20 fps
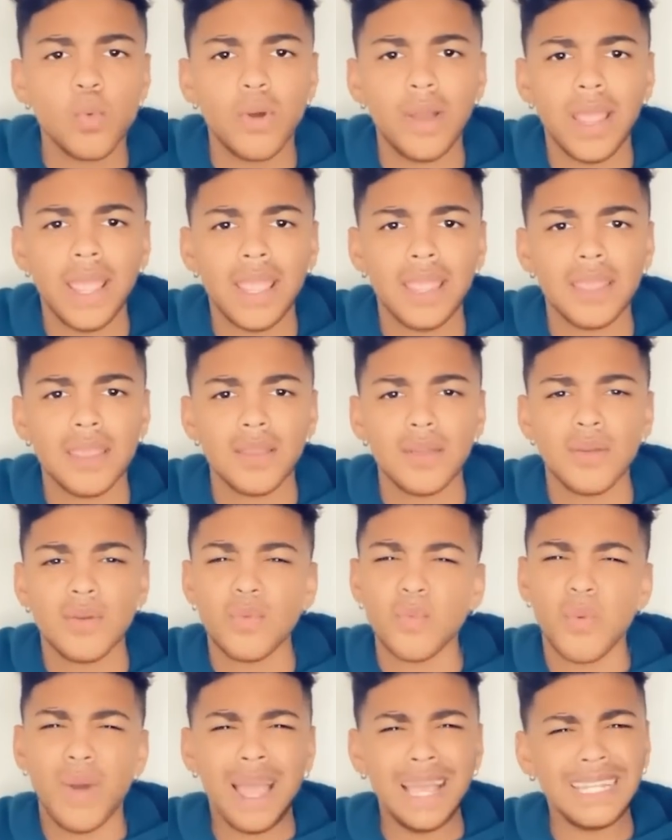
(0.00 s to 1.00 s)
Wait,
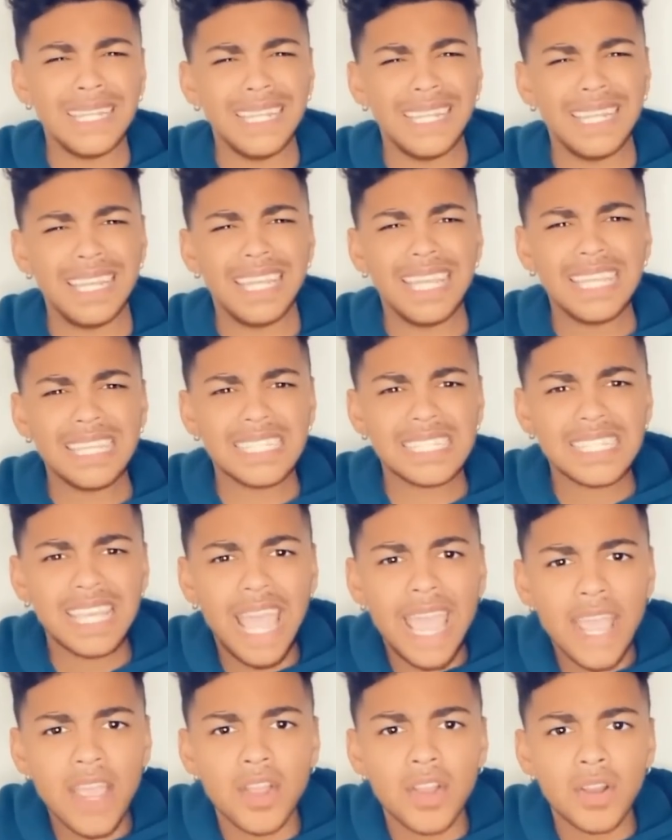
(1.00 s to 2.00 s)
why did he get
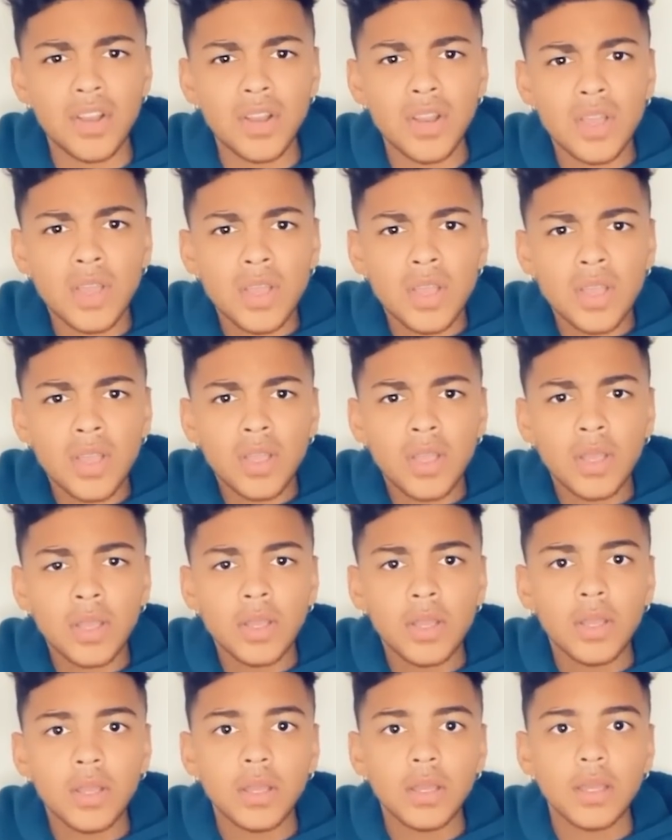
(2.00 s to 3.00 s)
scared? Don't worry
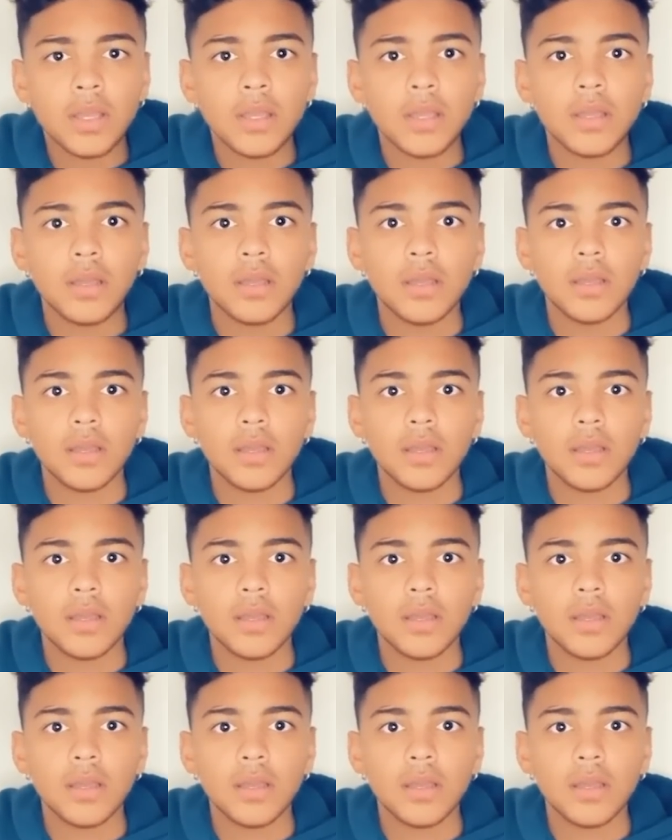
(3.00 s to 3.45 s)
about that.